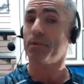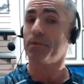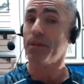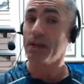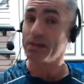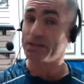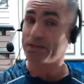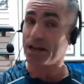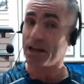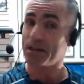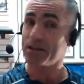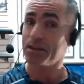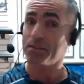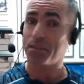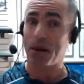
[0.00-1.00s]
they say
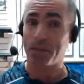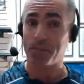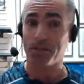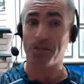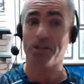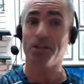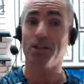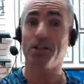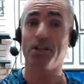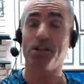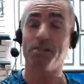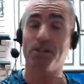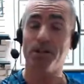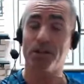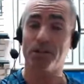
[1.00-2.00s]
the population
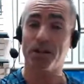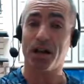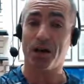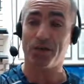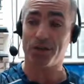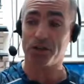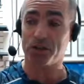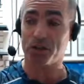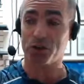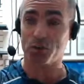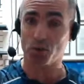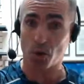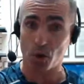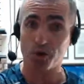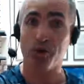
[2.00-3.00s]
needs to have its
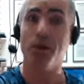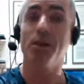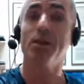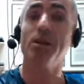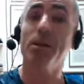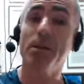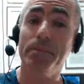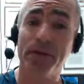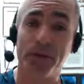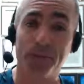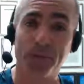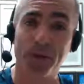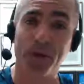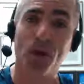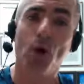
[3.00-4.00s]
growth limited,
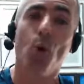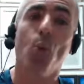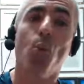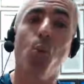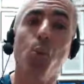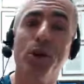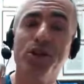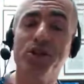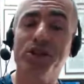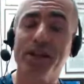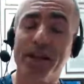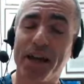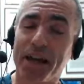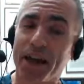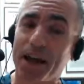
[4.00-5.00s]
which
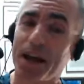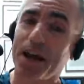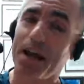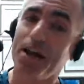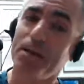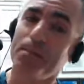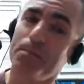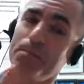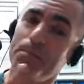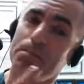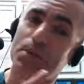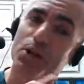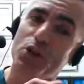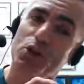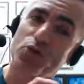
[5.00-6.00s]
can
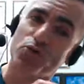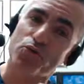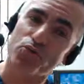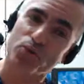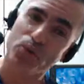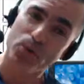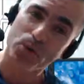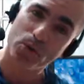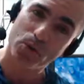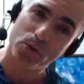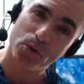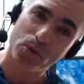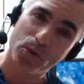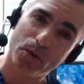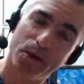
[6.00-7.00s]
be
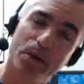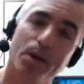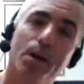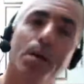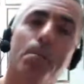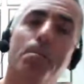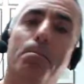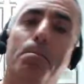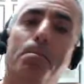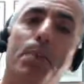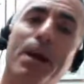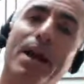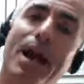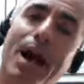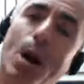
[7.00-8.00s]
true,
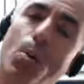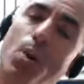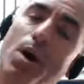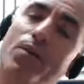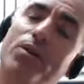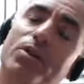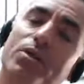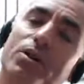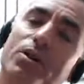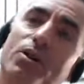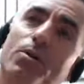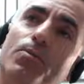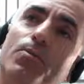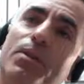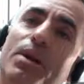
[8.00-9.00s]
but however,
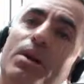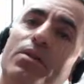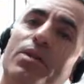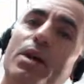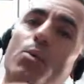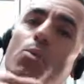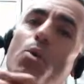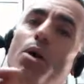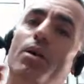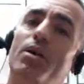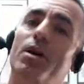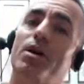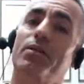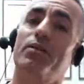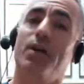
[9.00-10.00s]
though, they want it
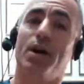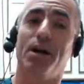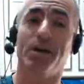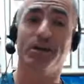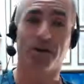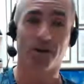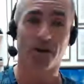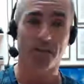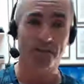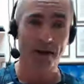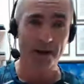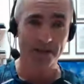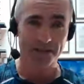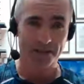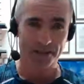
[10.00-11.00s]
on a voluntary
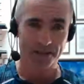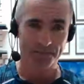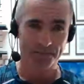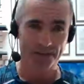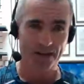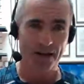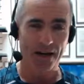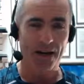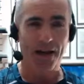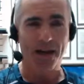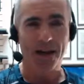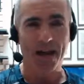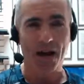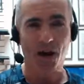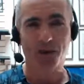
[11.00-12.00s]
basis.
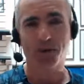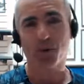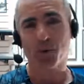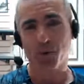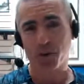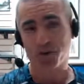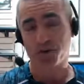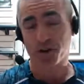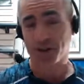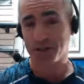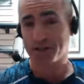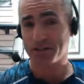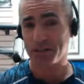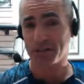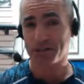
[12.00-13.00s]
Now, the trick
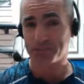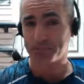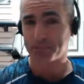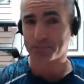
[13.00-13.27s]
is this